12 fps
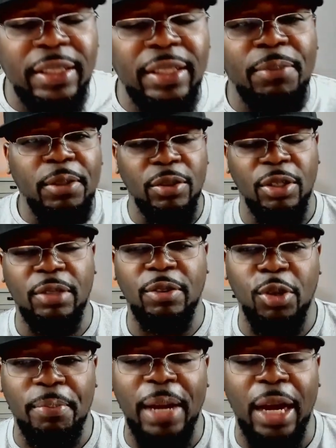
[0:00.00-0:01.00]
I'm gonna do
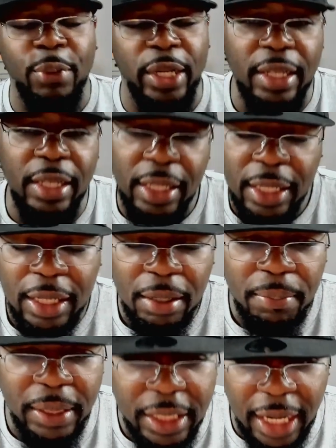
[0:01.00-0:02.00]
it my way.
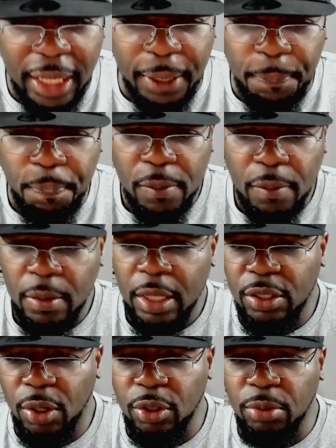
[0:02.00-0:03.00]
But check it.
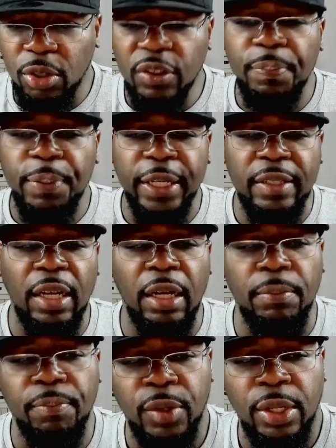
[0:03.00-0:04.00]
So the movie picks
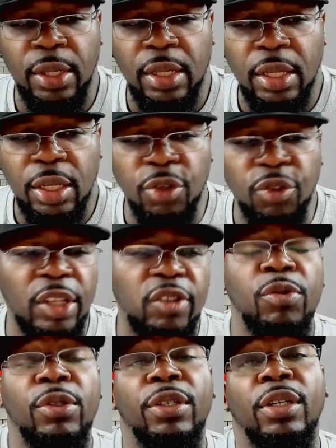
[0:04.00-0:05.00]
up. You see
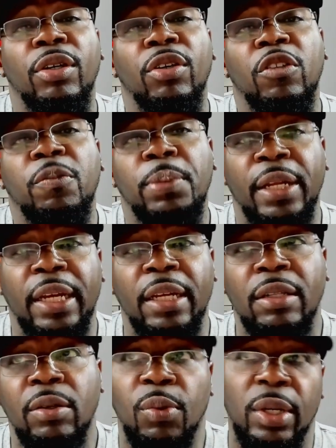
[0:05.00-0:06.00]
two little girls
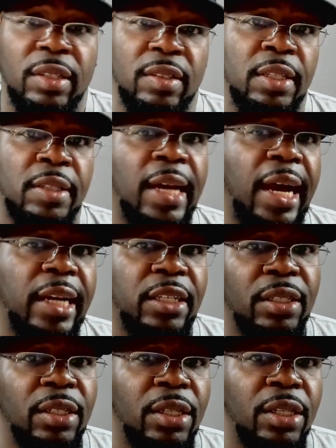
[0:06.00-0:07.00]
playing. One is
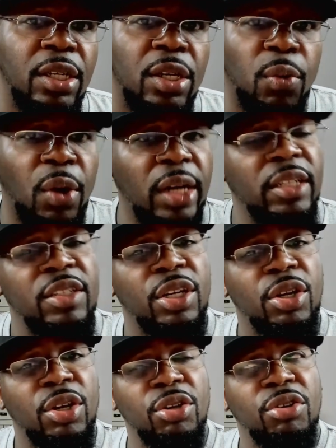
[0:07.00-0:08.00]
Natasha. One is
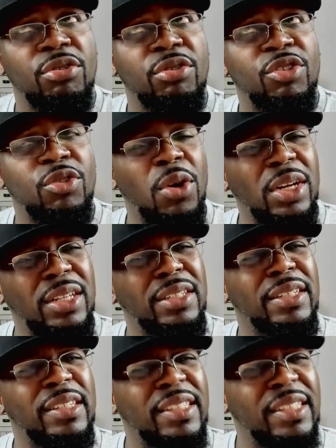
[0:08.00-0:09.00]
her sort of
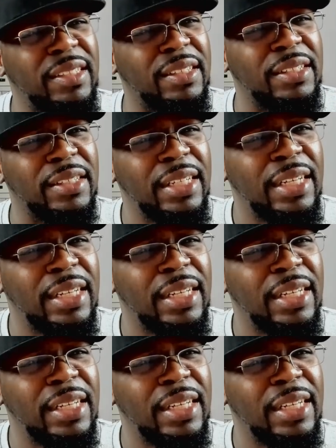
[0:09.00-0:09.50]
little sister.